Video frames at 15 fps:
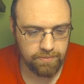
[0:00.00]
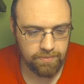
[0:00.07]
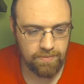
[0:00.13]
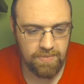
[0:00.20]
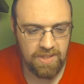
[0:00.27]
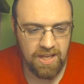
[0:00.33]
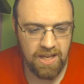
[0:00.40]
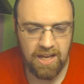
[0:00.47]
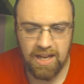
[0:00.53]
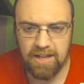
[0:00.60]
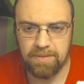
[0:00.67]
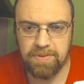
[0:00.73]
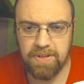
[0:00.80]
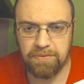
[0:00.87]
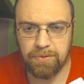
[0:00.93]

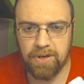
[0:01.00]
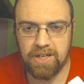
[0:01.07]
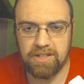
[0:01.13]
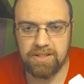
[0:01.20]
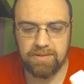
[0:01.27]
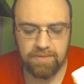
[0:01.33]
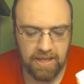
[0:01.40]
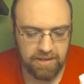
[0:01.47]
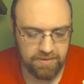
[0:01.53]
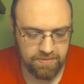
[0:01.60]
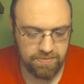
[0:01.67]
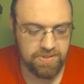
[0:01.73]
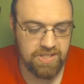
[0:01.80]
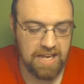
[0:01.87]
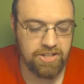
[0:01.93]
different like
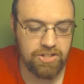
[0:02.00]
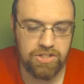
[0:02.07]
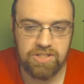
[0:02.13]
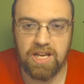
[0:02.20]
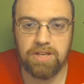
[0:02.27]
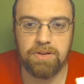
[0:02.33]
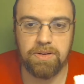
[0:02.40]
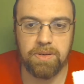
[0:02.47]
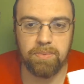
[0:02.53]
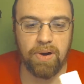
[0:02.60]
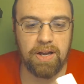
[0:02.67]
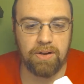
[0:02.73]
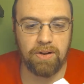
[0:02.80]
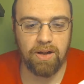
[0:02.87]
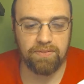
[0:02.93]
sections that you can
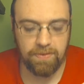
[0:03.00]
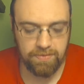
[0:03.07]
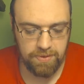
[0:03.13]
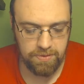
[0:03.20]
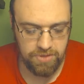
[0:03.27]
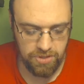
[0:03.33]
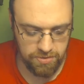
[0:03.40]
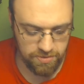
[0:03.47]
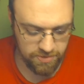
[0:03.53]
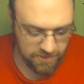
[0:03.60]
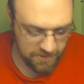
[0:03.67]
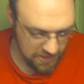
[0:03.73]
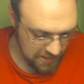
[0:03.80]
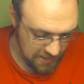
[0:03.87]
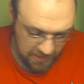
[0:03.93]
break off if you choose.
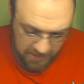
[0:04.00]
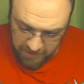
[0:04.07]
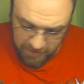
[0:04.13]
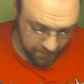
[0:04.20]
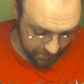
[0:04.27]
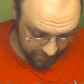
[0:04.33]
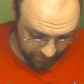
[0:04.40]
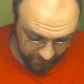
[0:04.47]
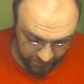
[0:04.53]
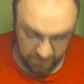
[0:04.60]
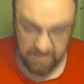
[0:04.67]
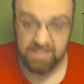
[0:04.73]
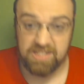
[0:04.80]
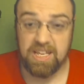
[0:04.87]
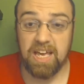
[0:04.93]

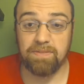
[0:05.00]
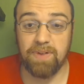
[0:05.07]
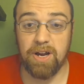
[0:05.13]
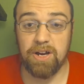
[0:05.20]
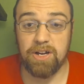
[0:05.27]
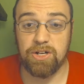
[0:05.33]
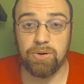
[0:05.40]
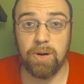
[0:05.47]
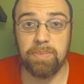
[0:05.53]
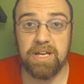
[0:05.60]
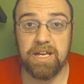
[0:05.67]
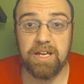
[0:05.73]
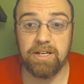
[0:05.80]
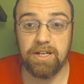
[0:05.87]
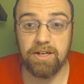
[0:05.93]
It's getting very crummy
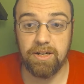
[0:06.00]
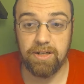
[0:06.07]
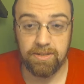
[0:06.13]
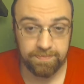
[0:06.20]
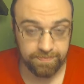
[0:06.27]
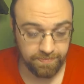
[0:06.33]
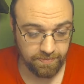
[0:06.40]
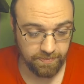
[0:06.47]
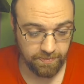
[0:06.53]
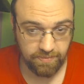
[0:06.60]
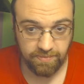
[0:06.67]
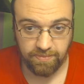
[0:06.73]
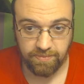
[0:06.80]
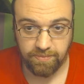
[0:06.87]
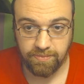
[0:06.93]
in here.
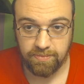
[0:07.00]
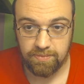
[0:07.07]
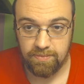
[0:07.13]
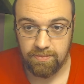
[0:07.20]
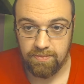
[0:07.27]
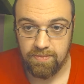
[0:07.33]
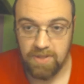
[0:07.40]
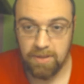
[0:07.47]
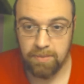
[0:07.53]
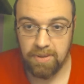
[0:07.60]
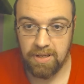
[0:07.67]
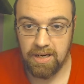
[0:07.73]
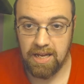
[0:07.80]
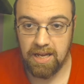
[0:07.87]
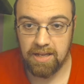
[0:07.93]

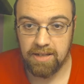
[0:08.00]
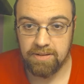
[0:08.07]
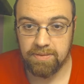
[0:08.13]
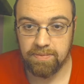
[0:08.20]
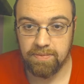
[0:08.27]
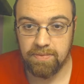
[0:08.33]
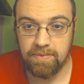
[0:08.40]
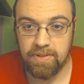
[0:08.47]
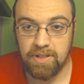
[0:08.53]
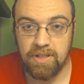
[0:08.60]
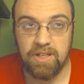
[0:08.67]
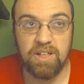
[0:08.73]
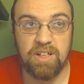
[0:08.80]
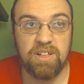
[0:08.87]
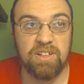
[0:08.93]
But
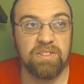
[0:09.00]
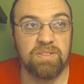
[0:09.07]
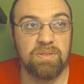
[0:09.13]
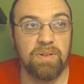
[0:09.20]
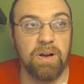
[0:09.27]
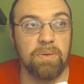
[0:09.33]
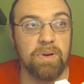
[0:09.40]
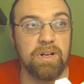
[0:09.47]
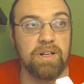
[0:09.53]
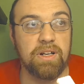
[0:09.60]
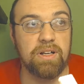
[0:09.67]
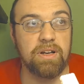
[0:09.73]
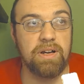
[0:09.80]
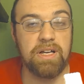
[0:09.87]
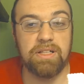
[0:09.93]
well, we're gonna
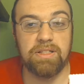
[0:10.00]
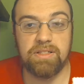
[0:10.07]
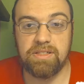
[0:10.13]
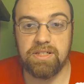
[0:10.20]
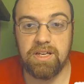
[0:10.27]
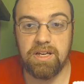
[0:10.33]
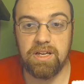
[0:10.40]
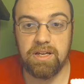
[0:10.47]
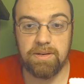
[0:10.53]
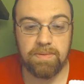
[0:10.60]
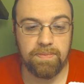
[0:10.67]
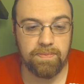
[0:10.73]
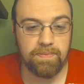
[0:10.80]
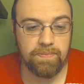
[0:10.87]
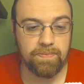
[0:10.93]
go ahead and see
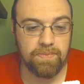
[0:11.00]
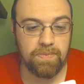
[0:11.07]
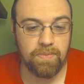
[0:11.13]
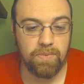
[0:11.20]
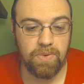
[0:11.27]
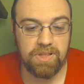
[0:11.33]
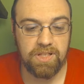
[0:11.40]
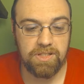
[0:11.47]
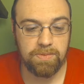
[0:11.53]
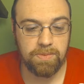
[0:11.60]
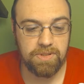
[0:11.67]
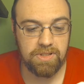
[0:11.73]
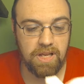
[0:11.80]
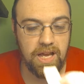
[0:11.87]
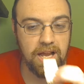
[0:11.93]
what this one's like.